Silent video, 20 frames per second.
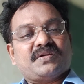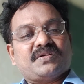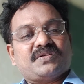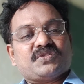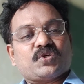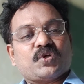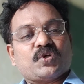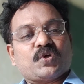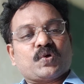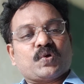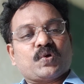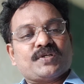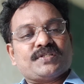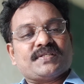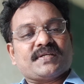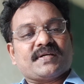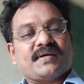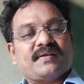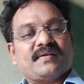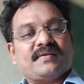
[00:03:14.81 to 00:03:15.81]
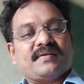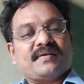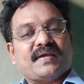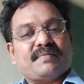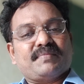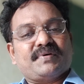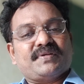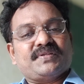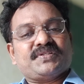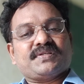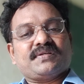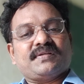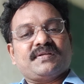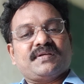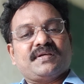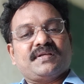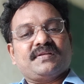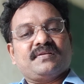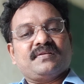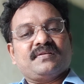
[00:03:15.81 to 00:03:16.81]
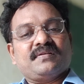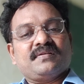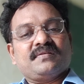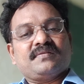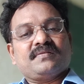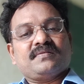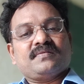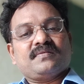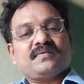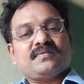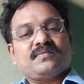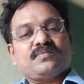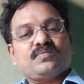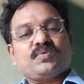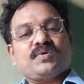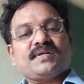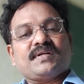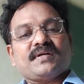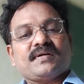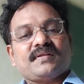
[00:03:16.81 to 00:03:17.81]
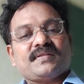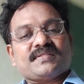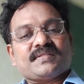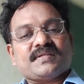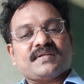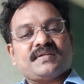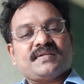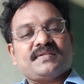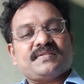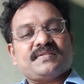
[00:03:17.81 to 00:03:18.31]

psychological dimension in political studies.